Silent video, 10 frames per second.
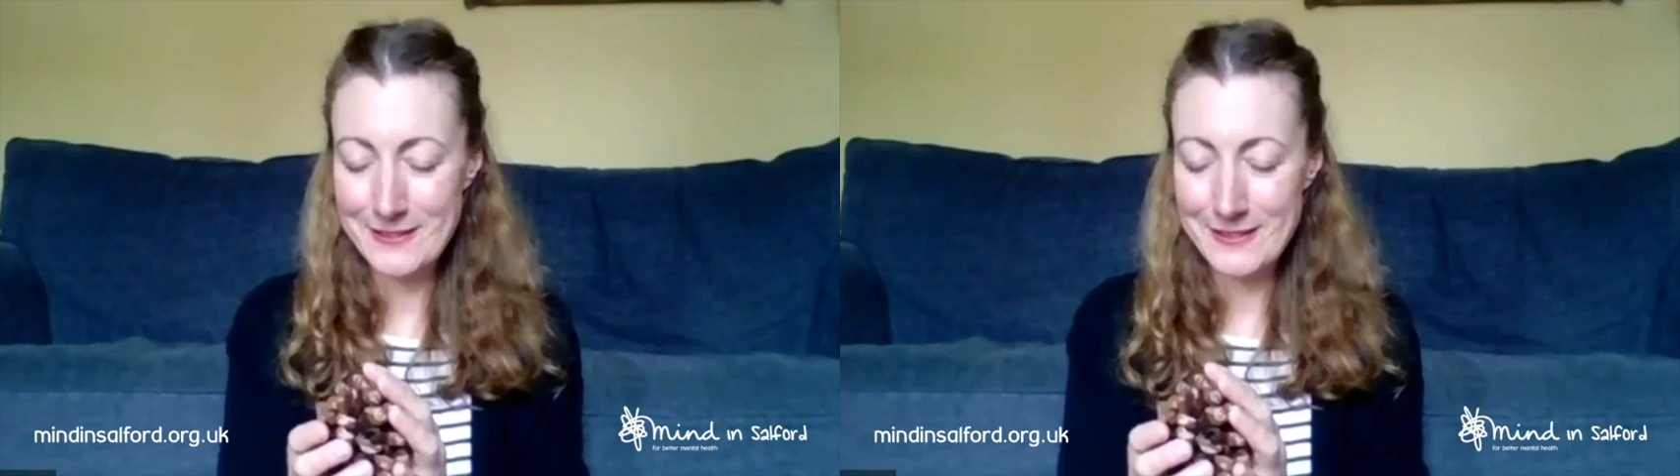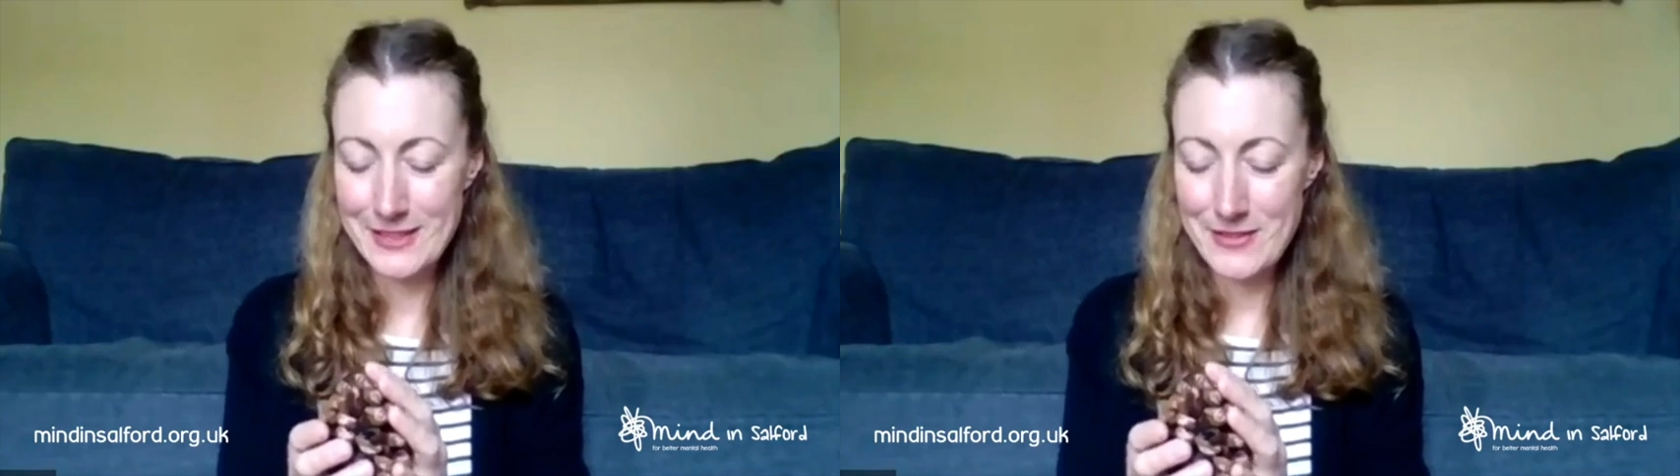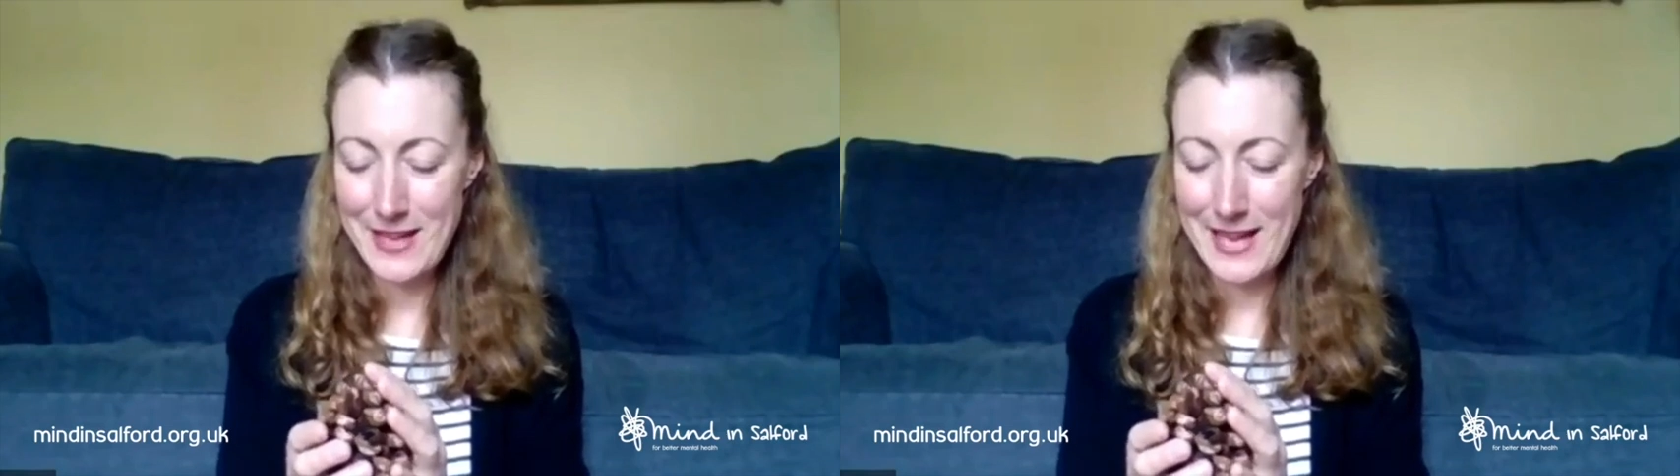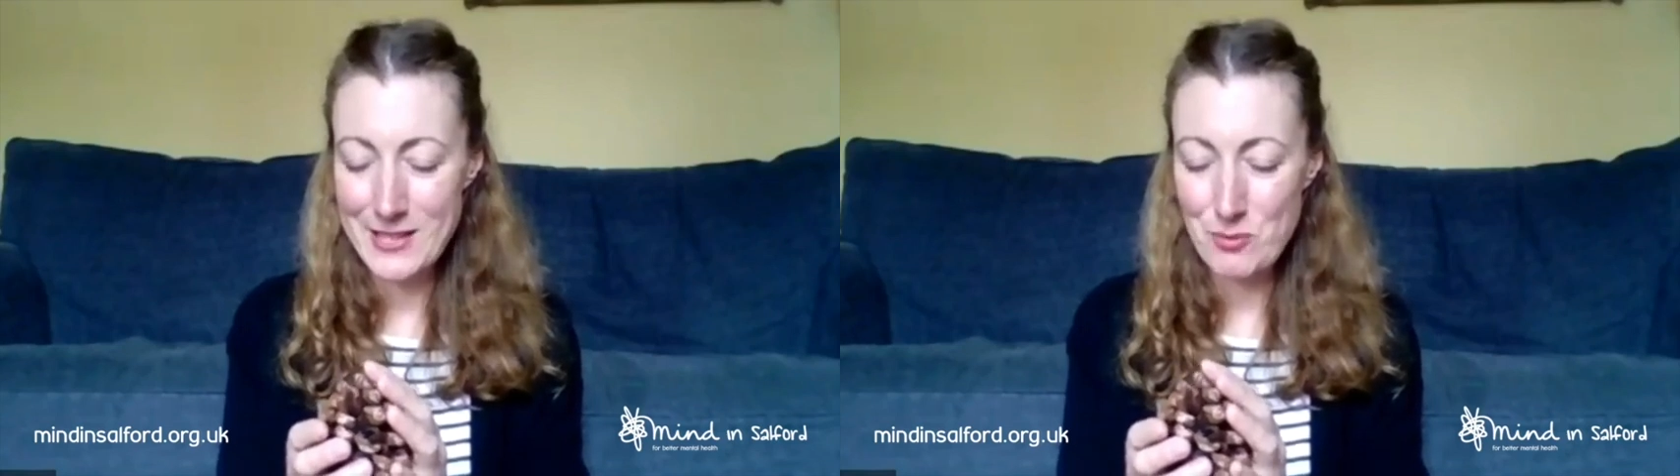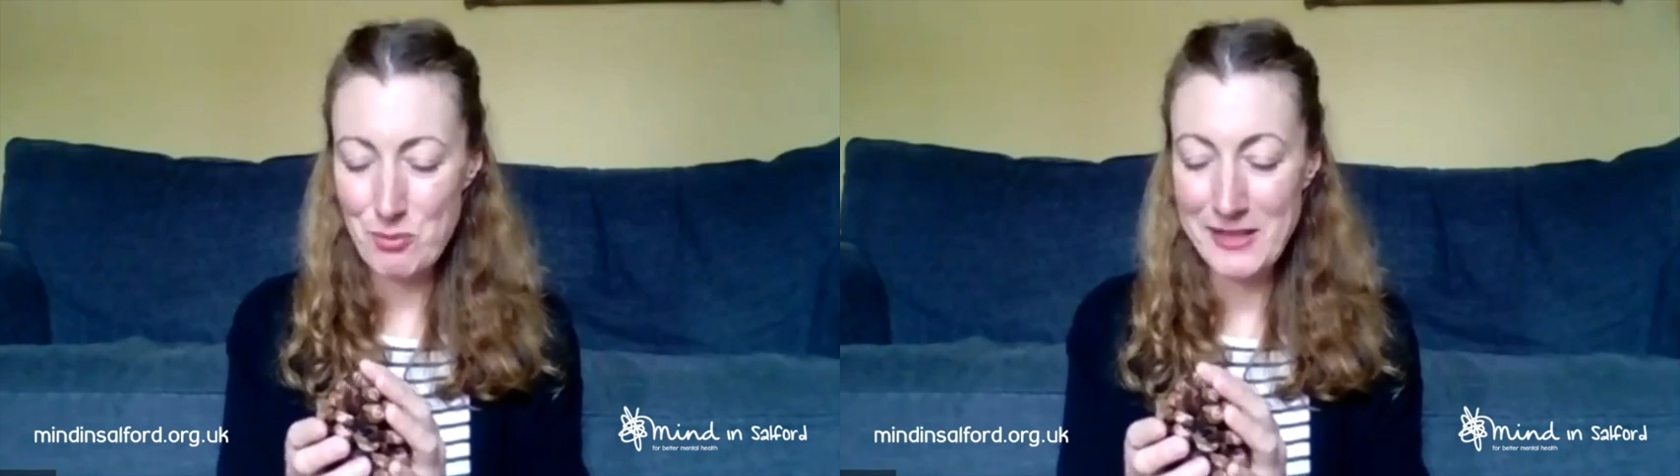If it
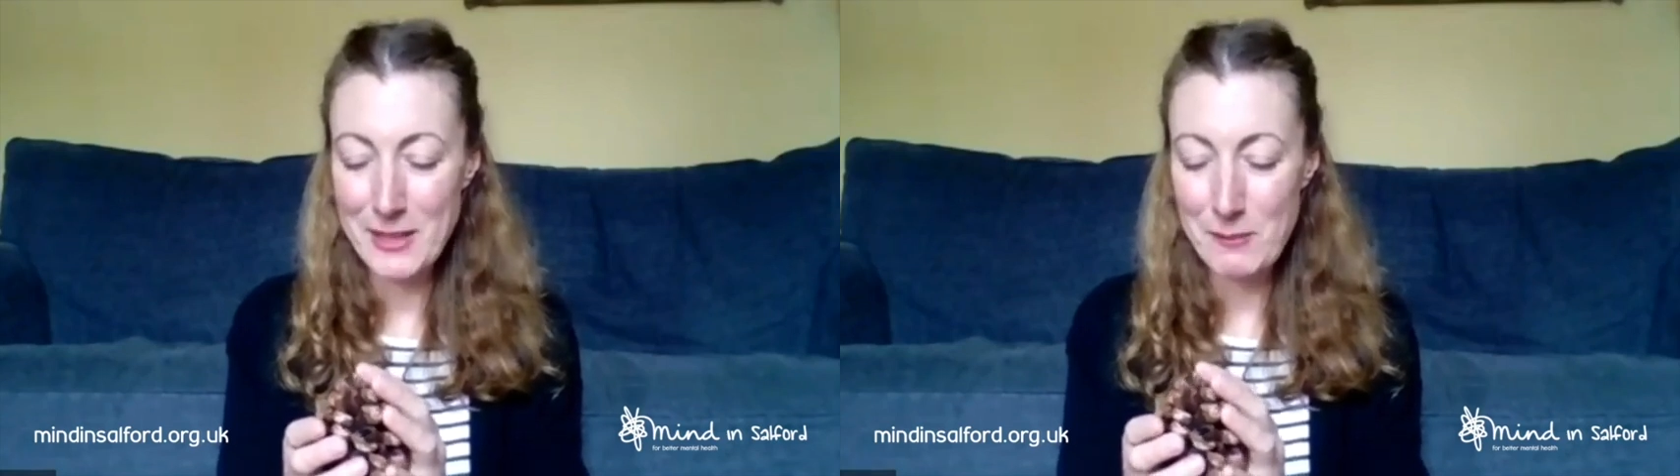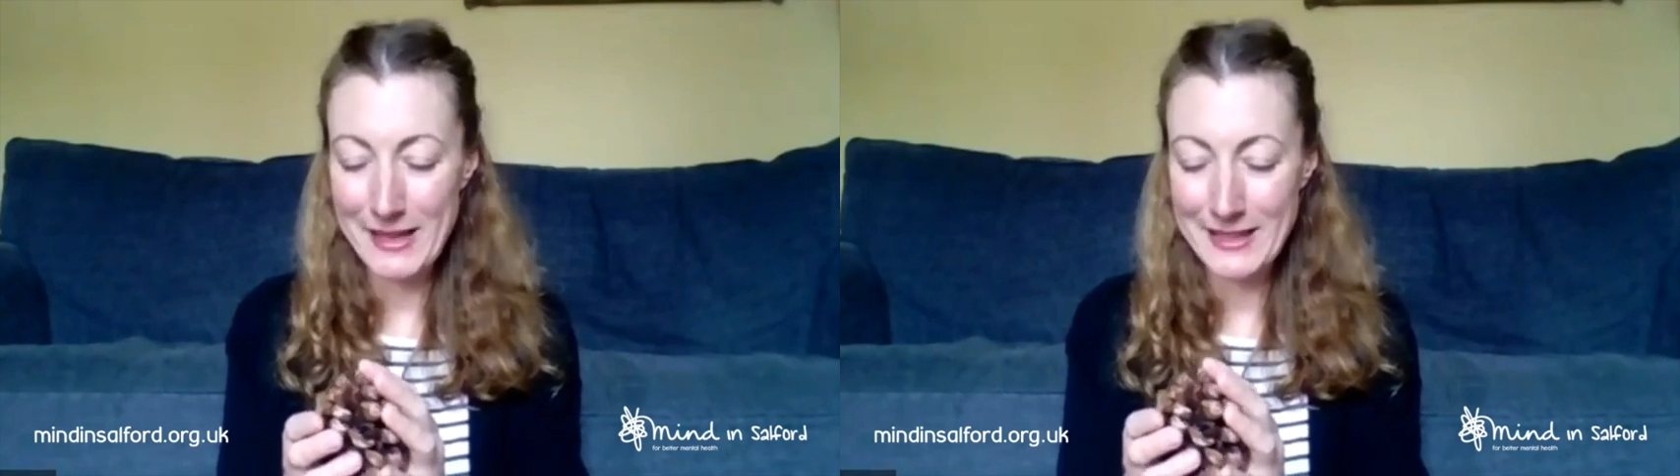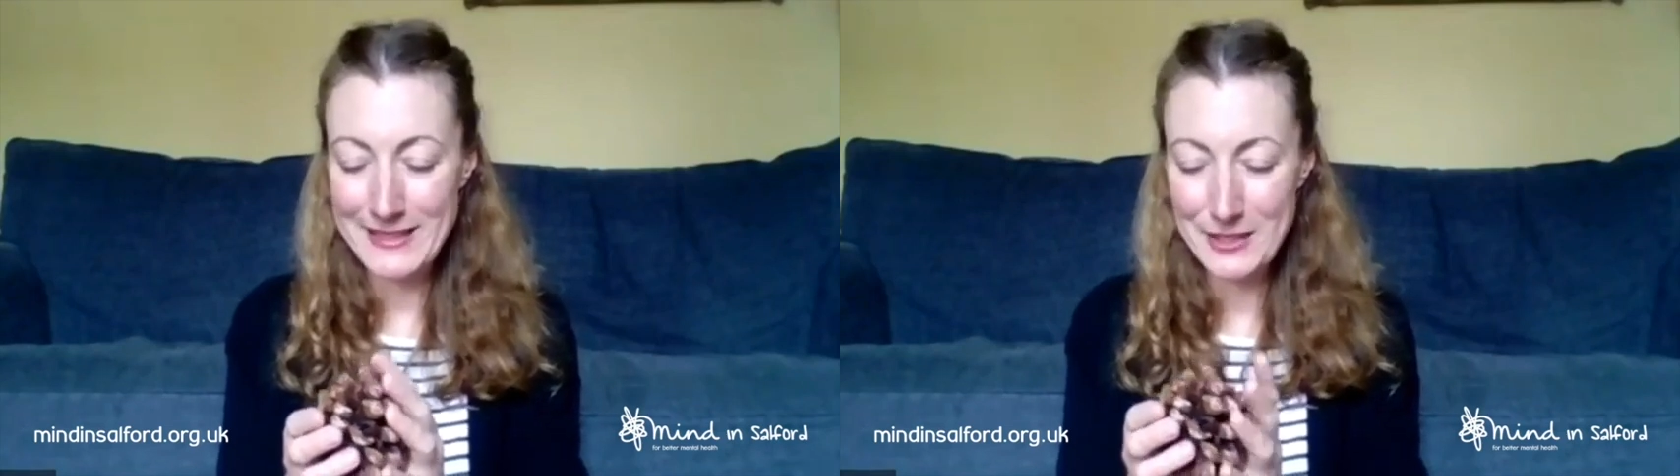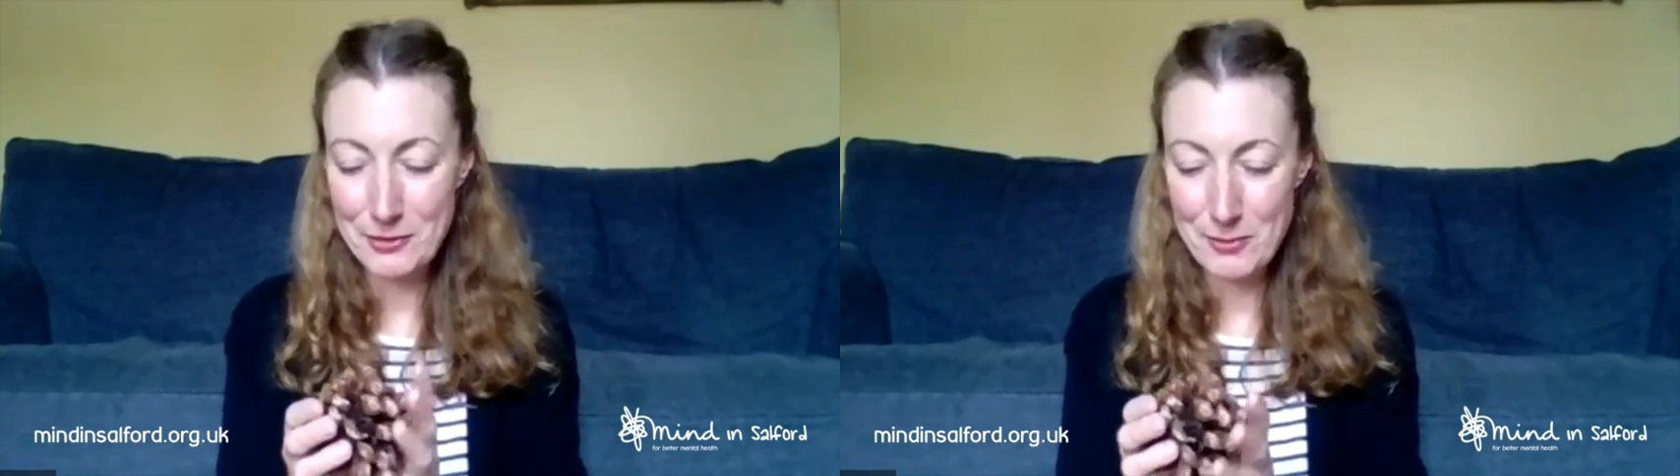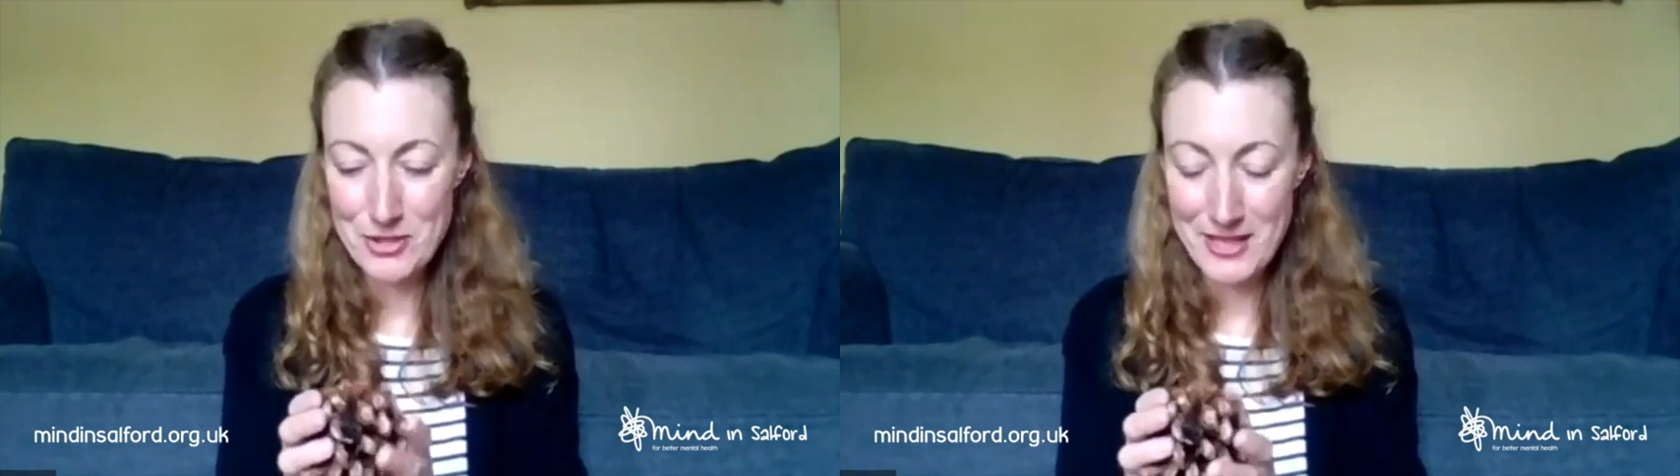has, bring it back into your
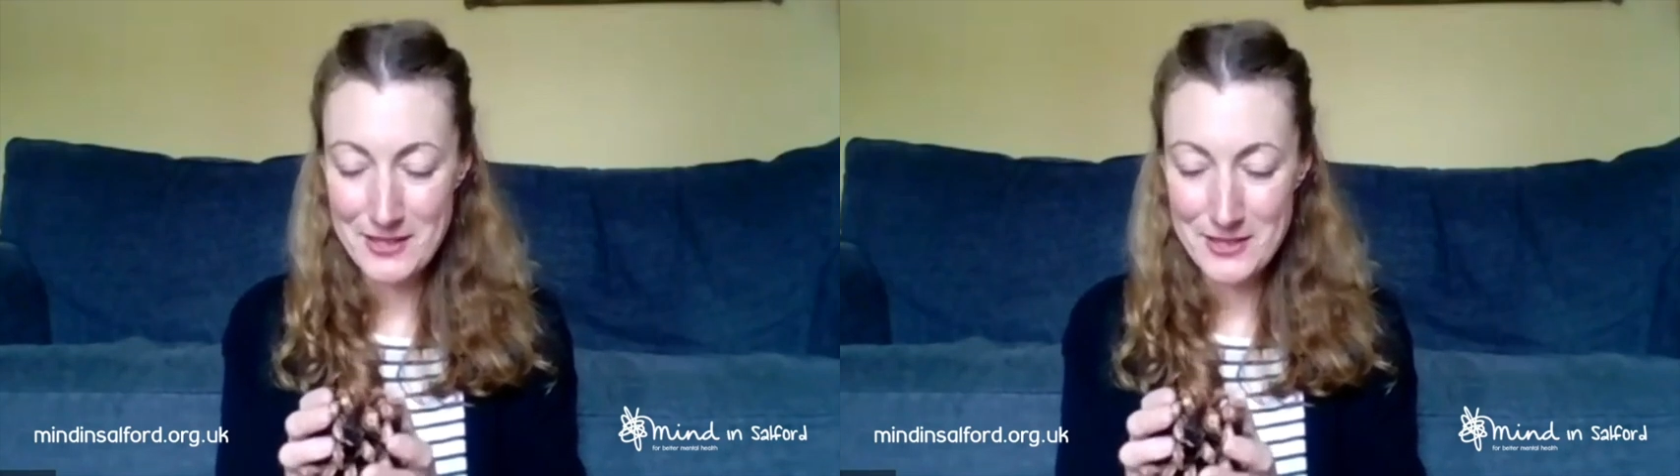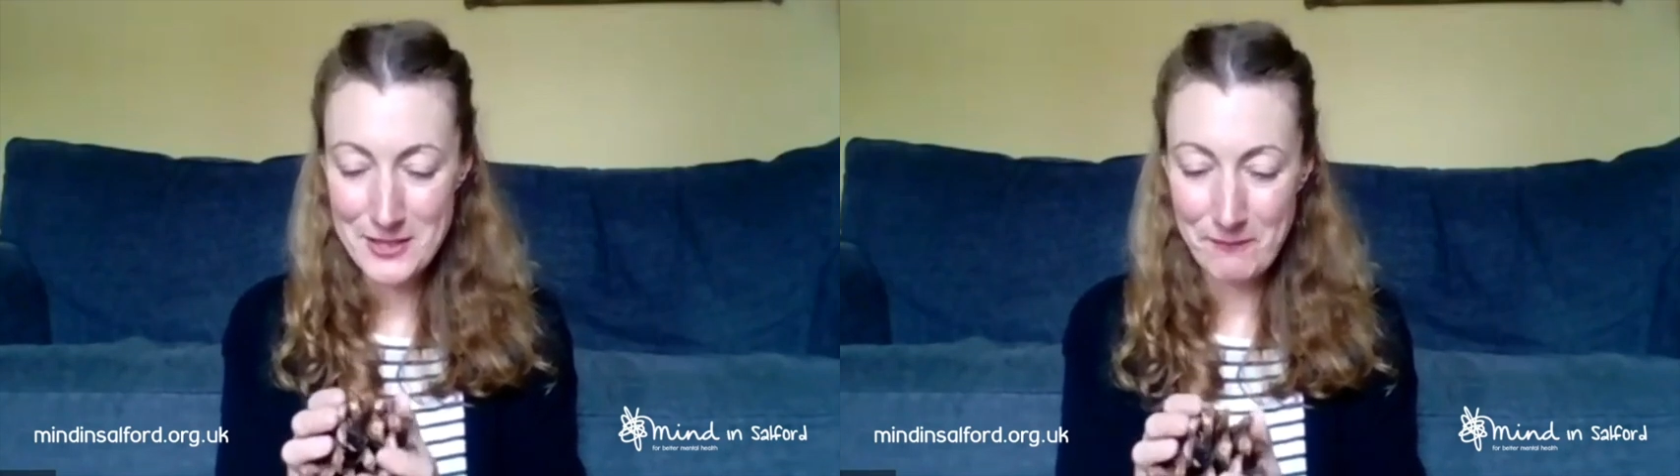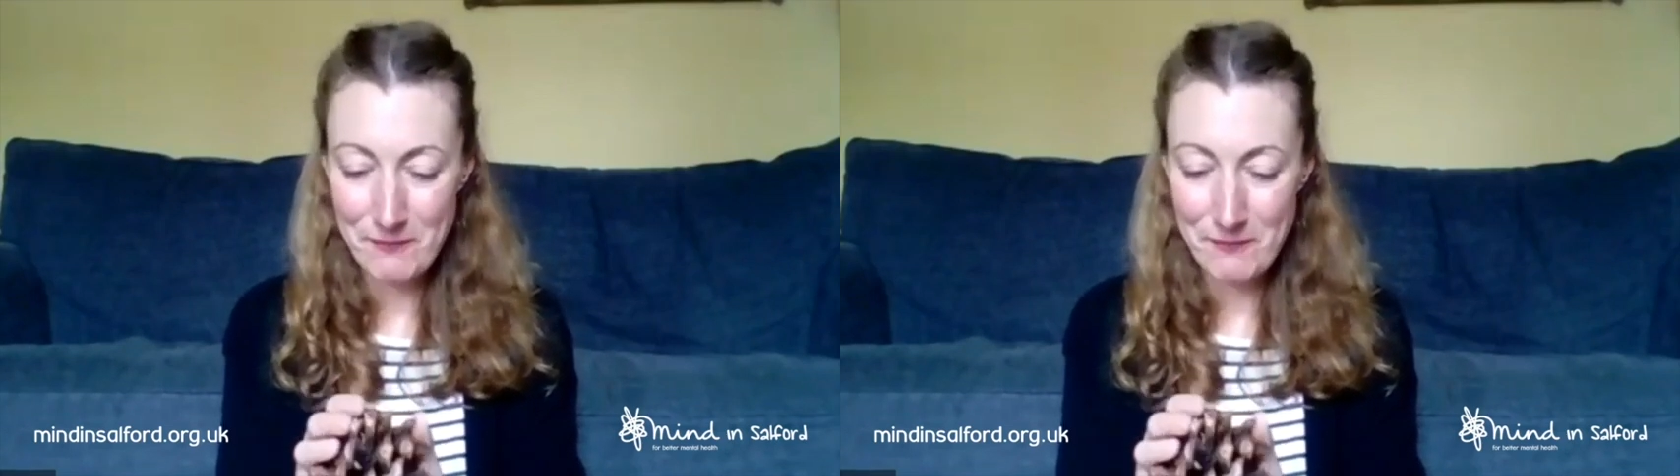object.